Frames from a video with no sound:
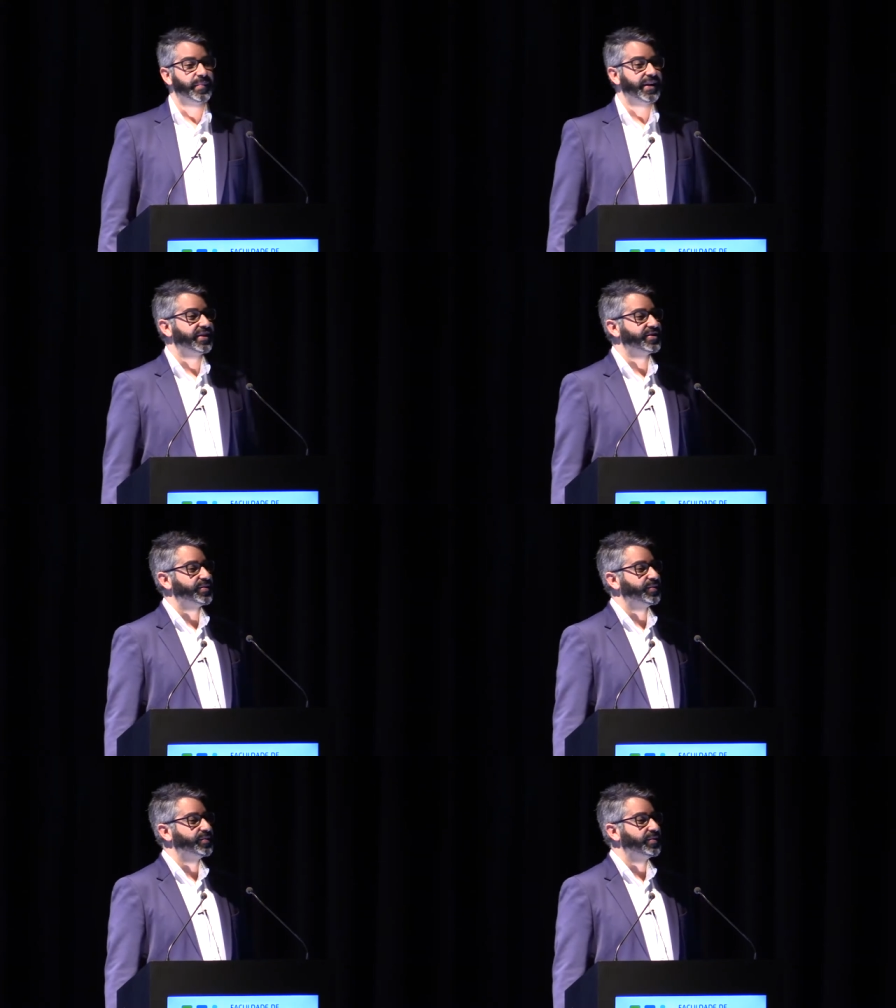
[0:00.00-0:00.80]
but
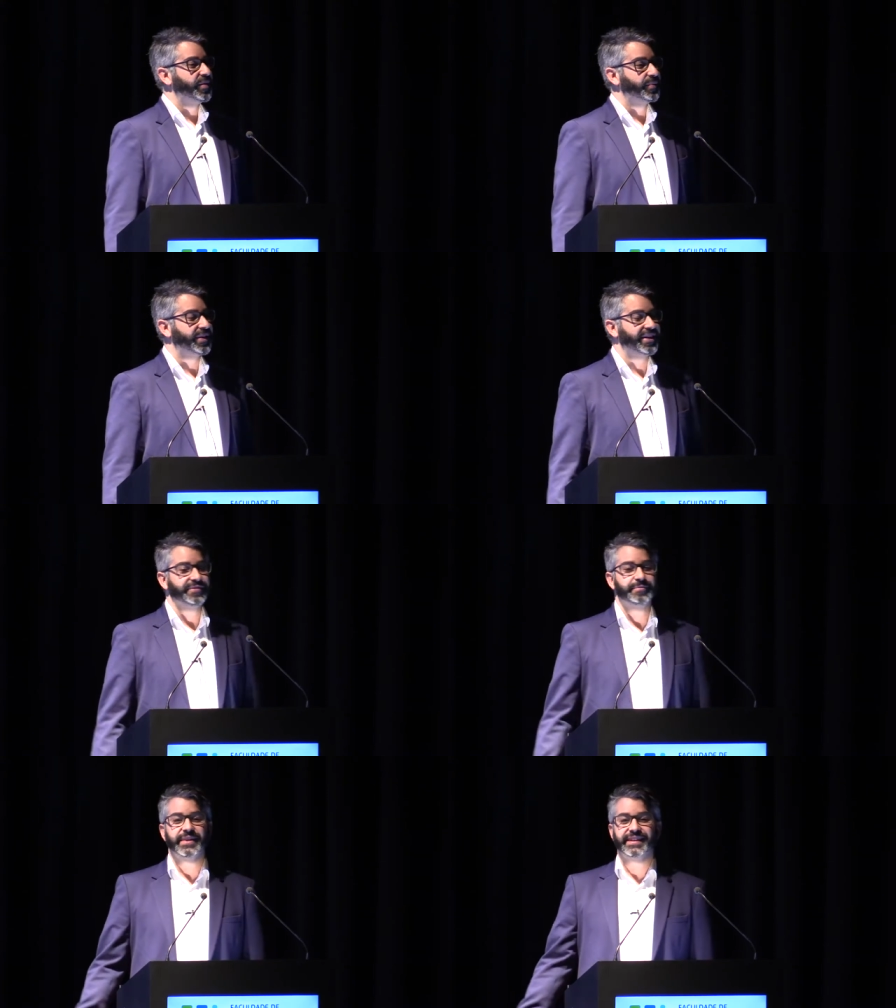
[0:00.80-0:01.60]
also where
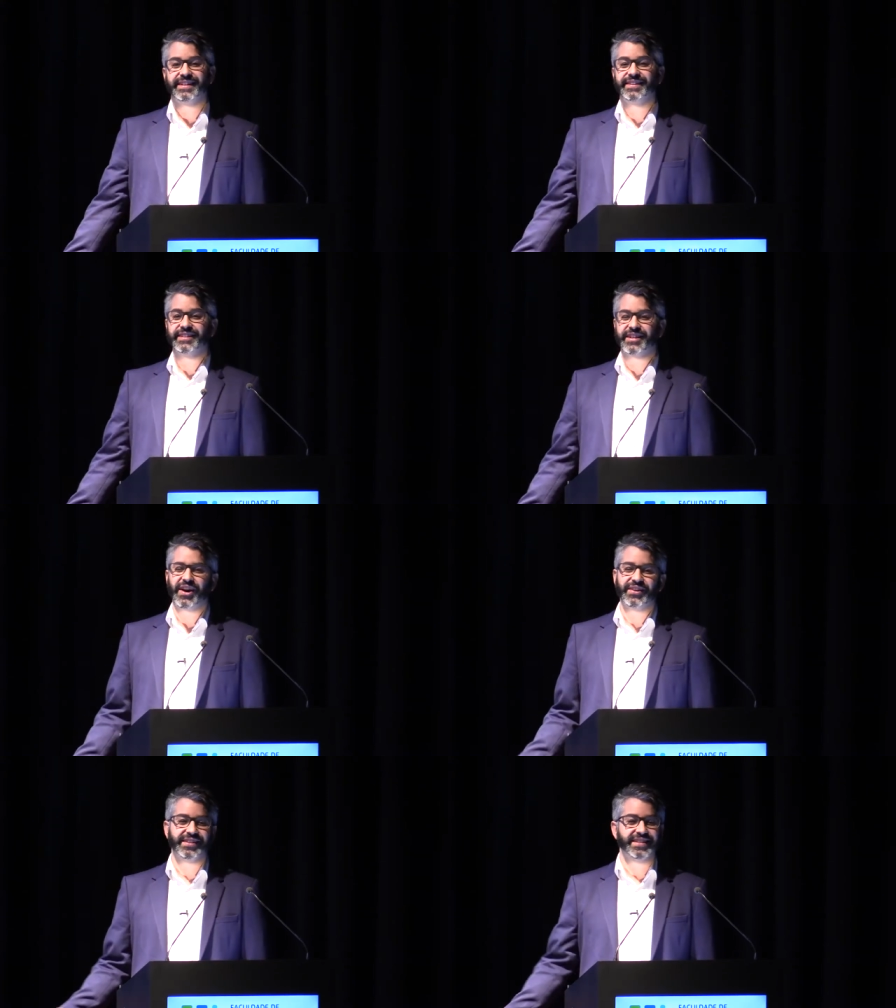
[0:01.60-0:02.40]
I've been here
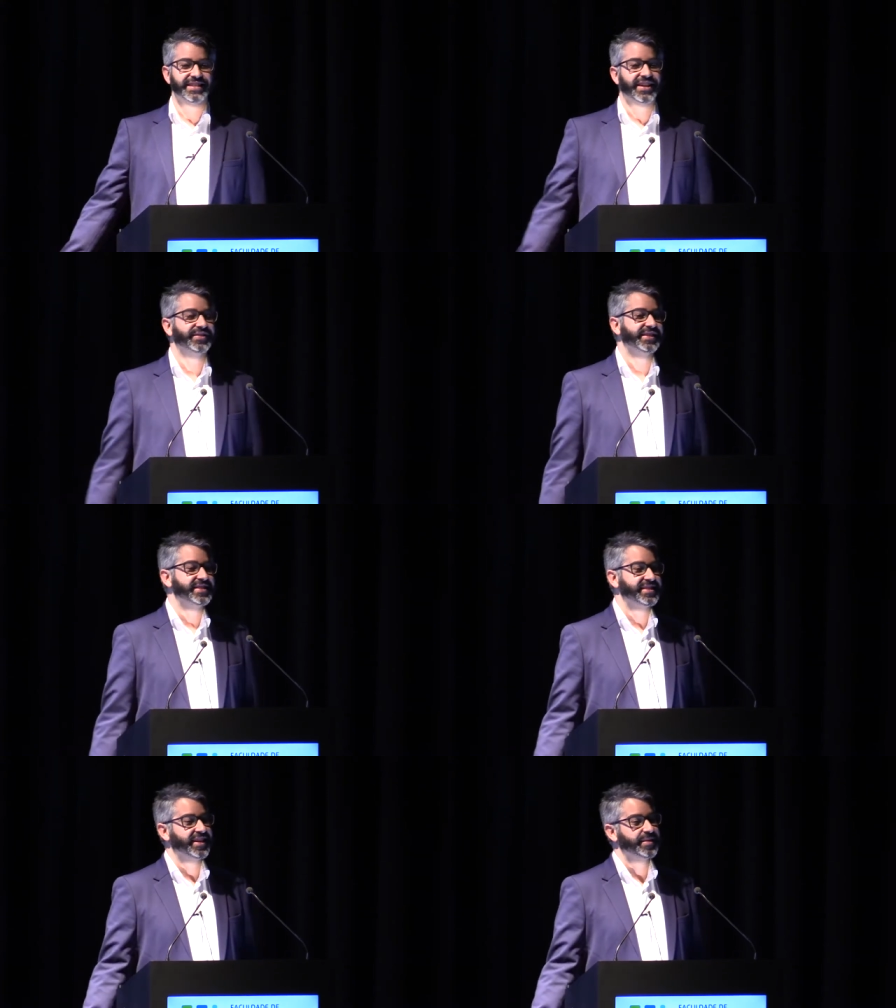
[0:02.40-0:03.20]
countless
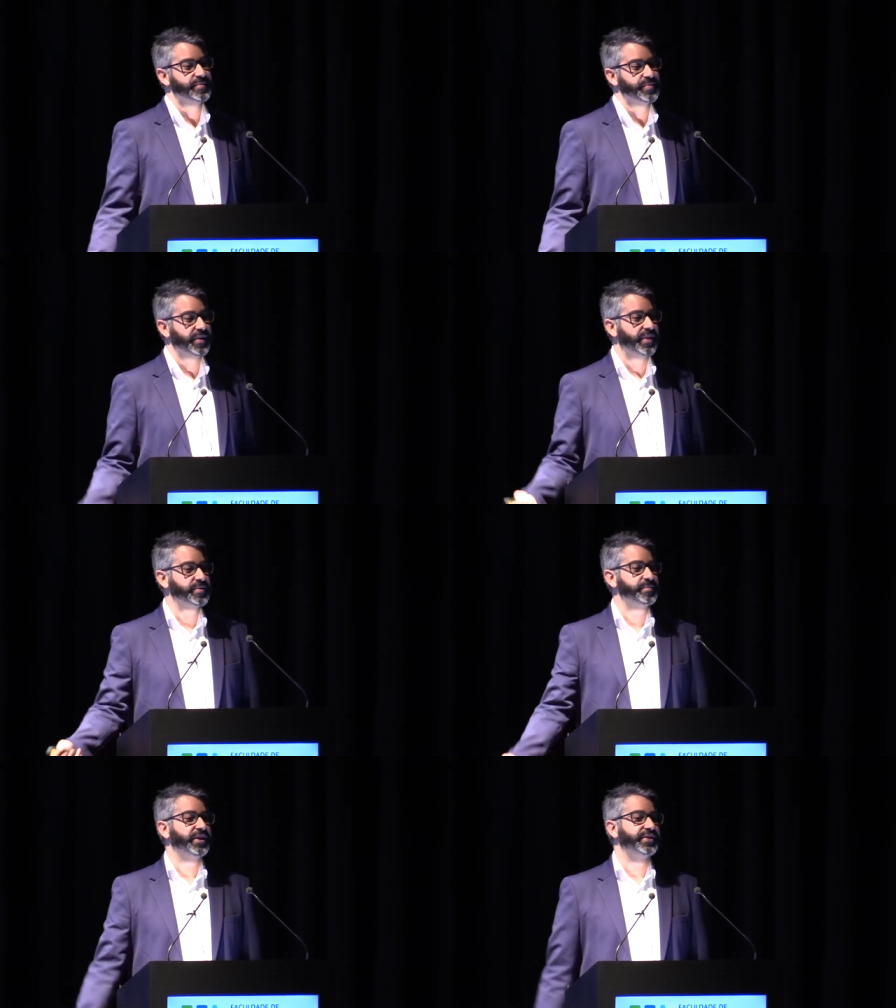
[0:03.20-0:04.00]
times when I
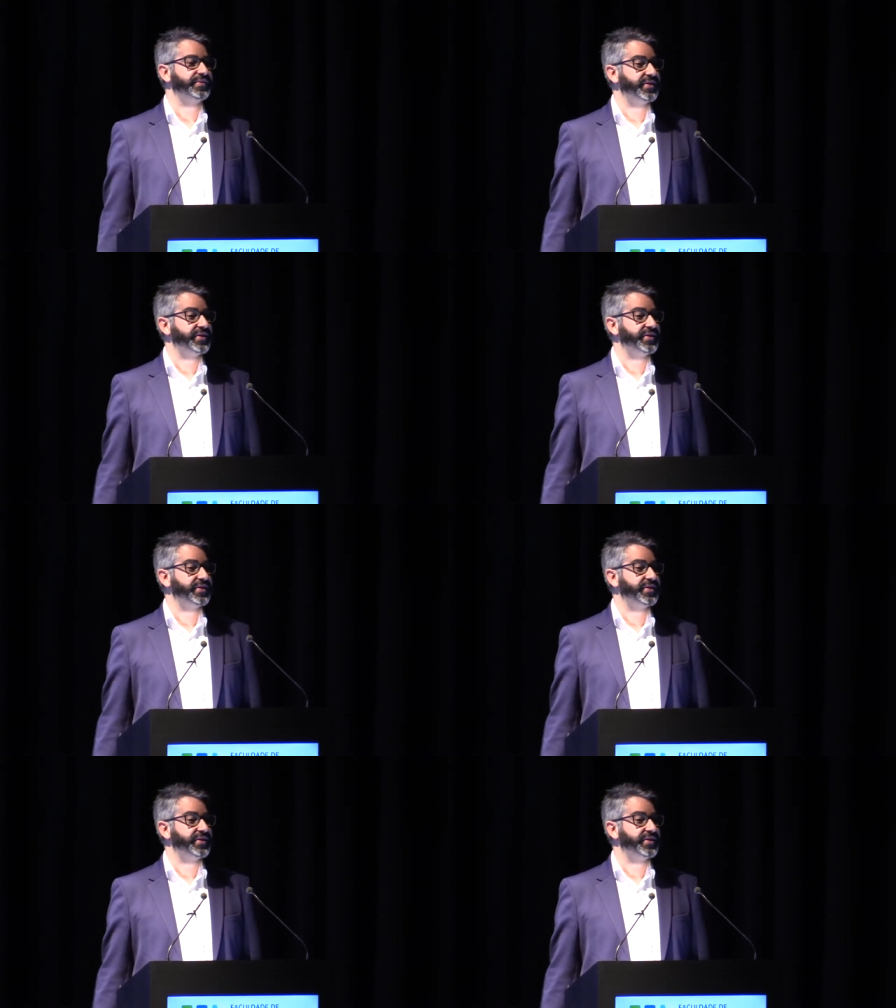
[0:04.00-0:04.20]
was part